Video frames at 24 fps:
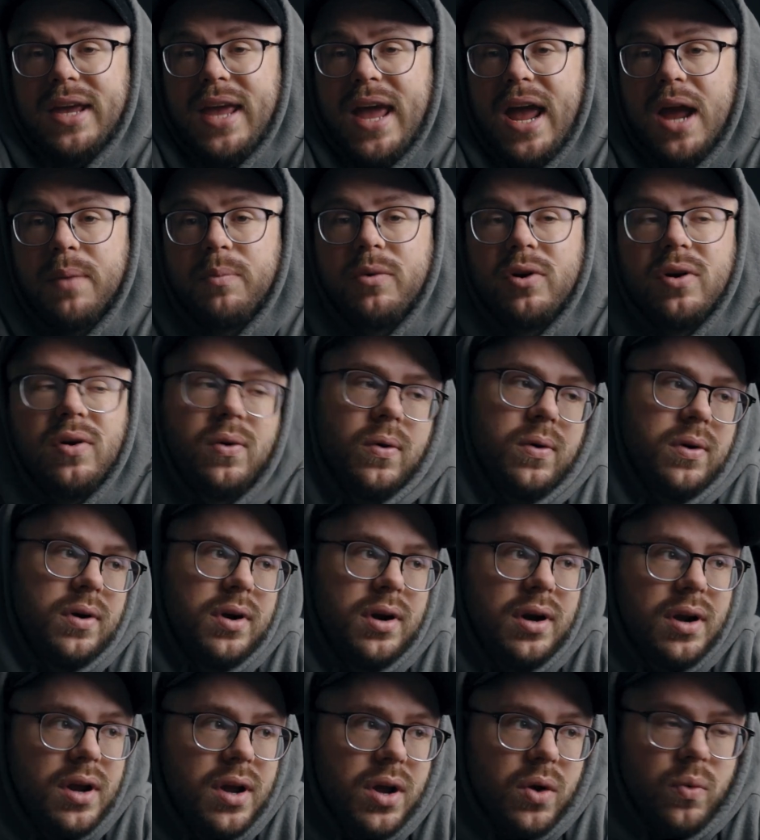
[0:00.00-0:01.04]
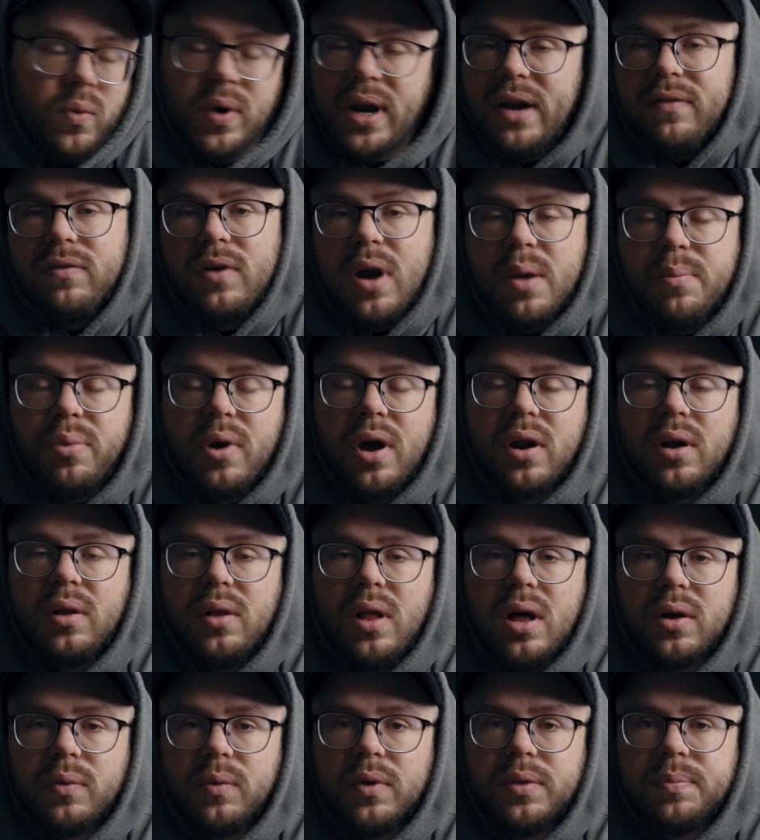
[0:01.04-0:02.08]
camera or whatever I brought
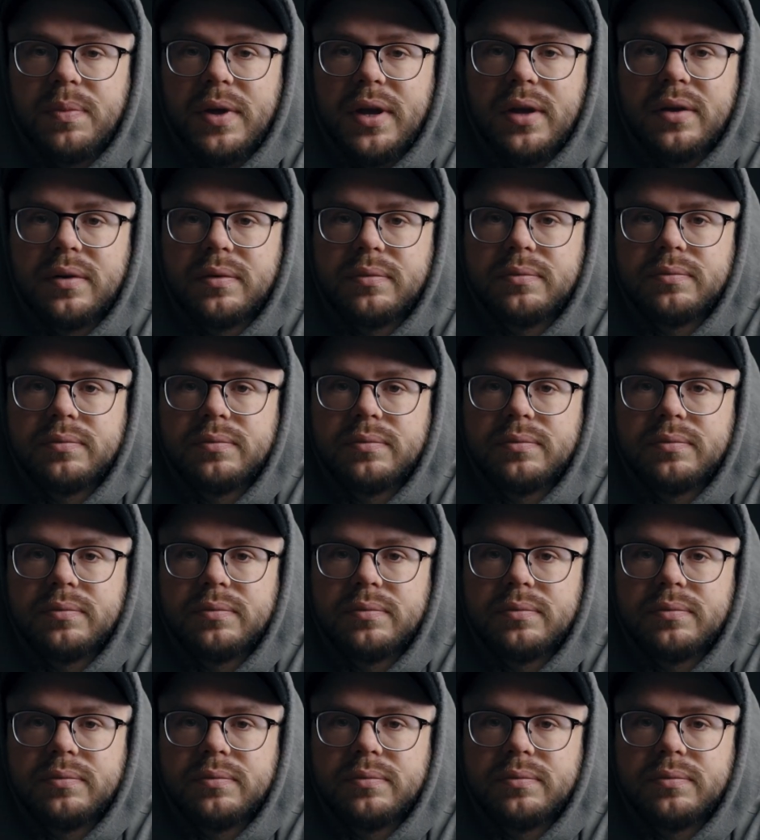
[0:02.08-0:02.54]
along with me.